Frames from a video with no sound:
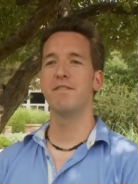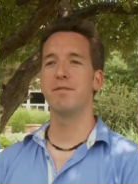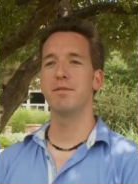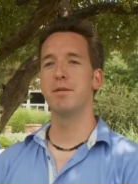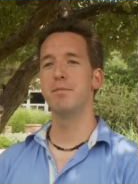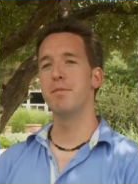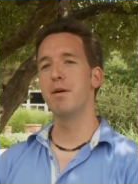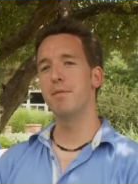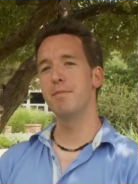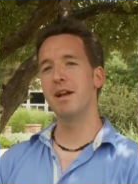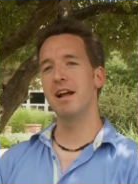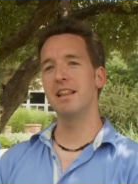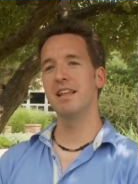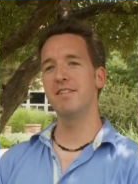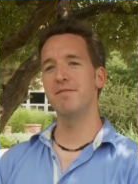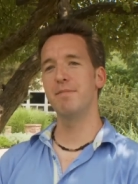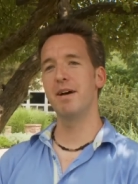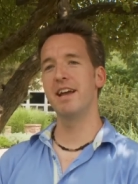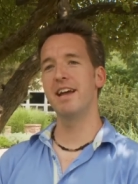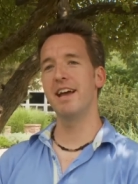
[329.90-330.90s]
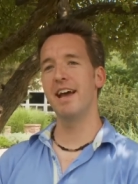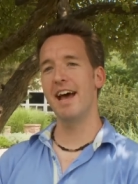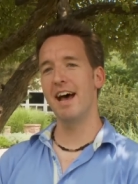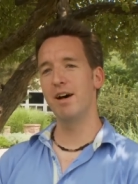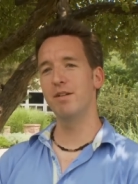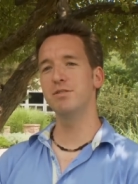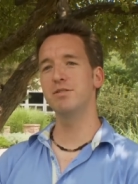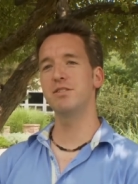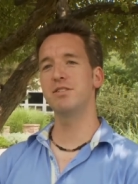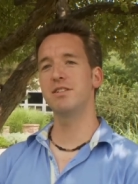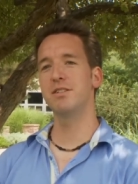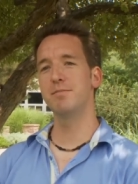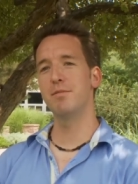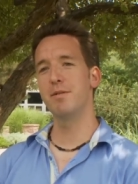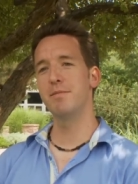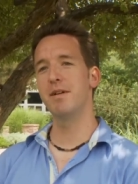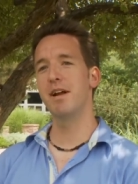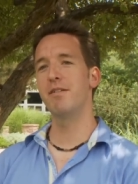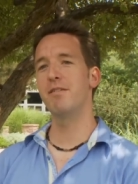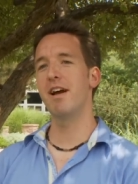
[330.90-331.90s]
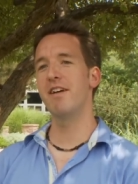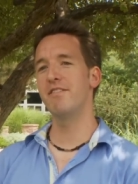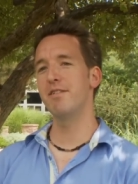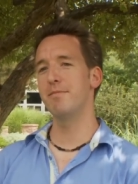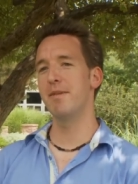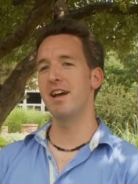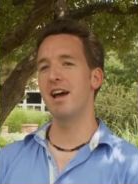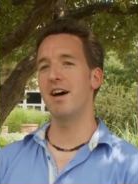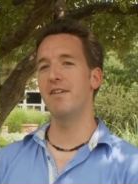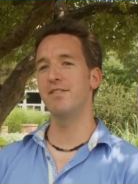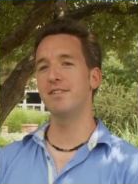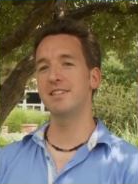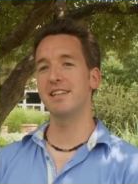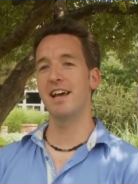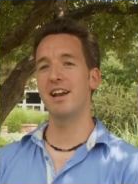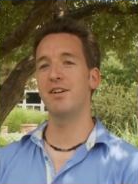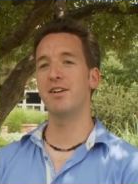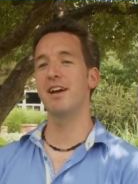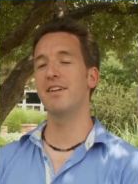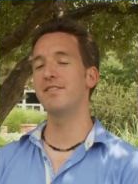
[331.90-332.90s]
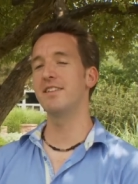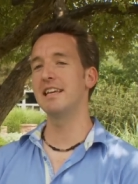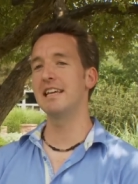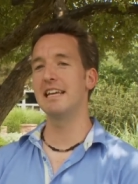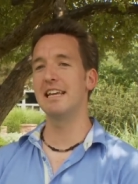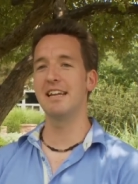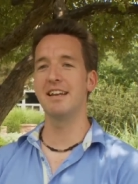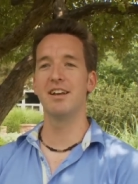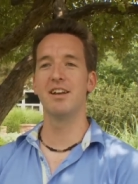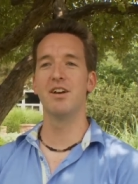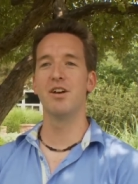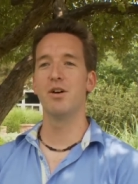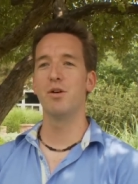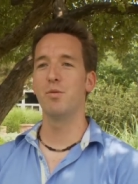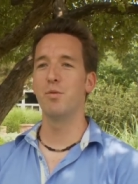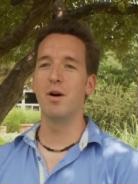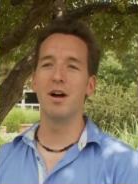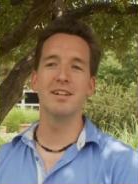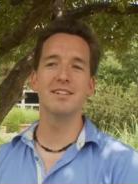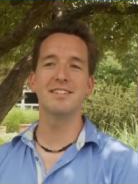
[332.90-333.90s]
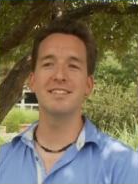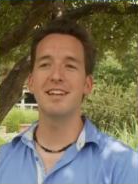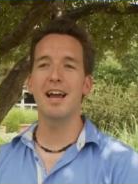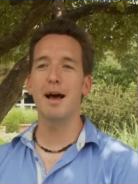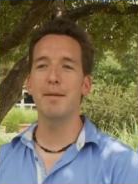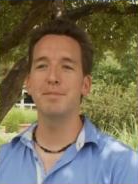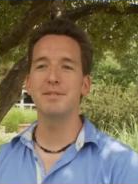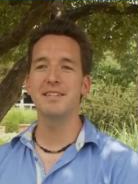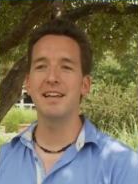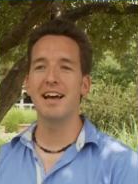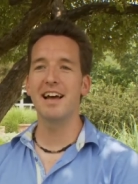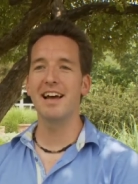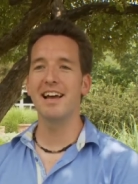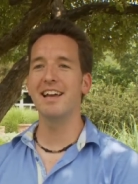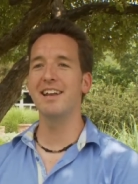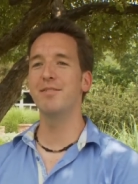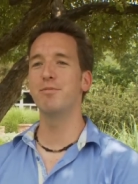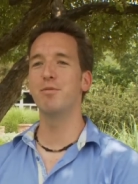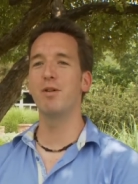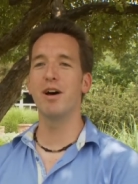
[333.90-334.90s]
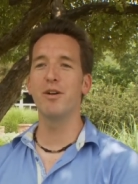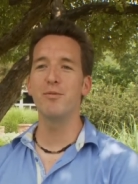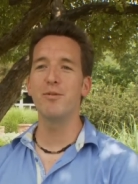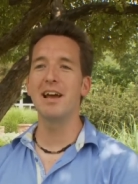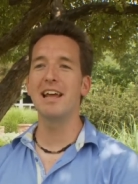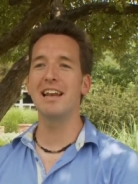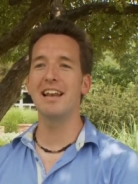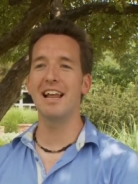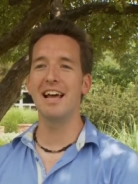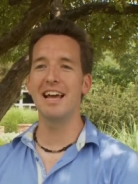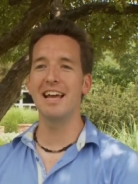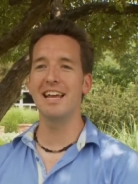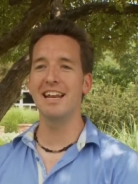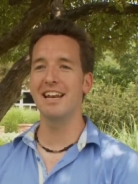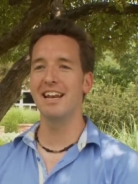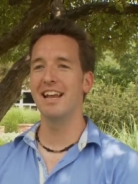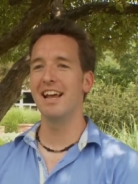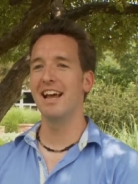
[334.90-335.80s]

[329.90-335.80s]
From the moment I leave my house to the moment I arrive at my office, I don't have to hit one stop sign, one red light.